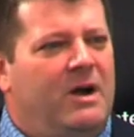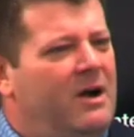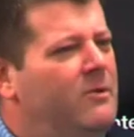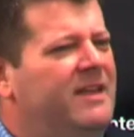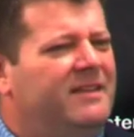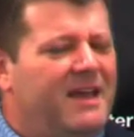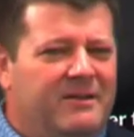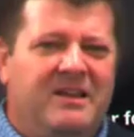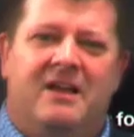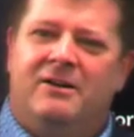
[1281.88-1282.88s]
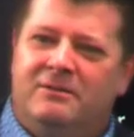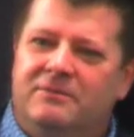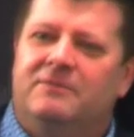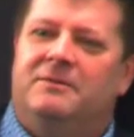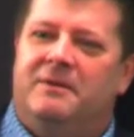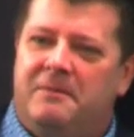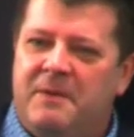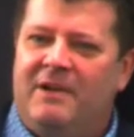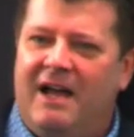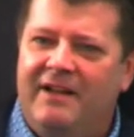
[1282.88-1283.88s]
Well, we said, you know,
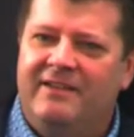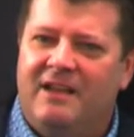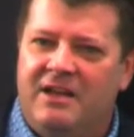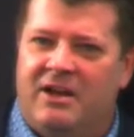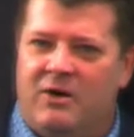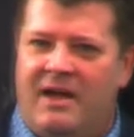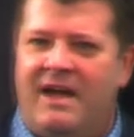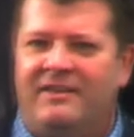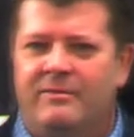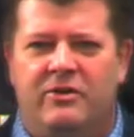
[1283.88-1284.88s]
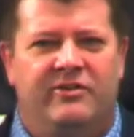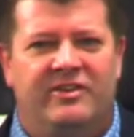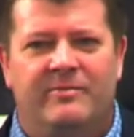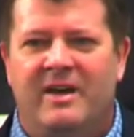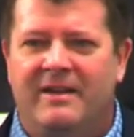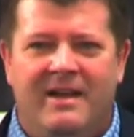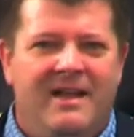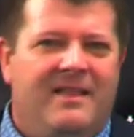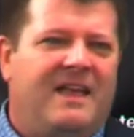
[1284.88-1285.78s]
the Milan's not, you know, has some uses, but